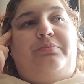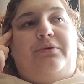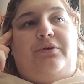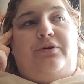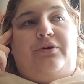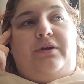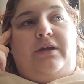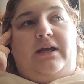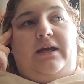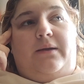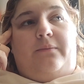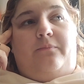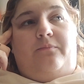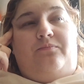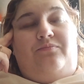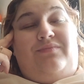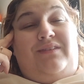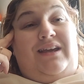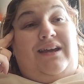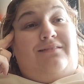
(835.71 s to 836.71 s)
But
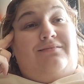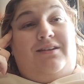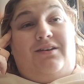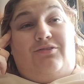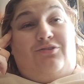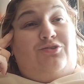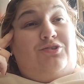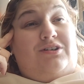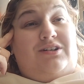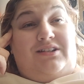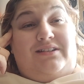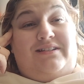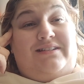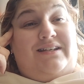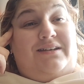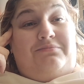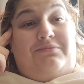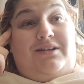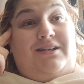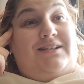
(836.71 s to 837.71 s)
yeah, they're recorded on the
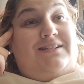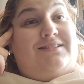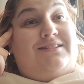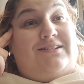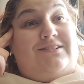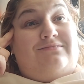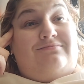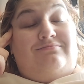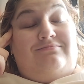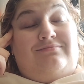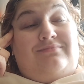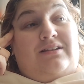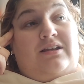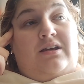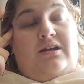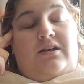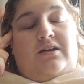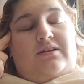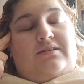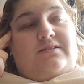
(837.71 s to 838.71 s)
same day, so
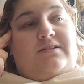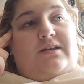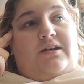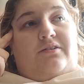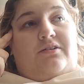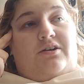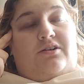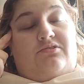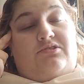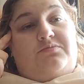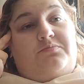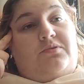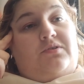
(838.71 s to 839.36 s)
see how it goes.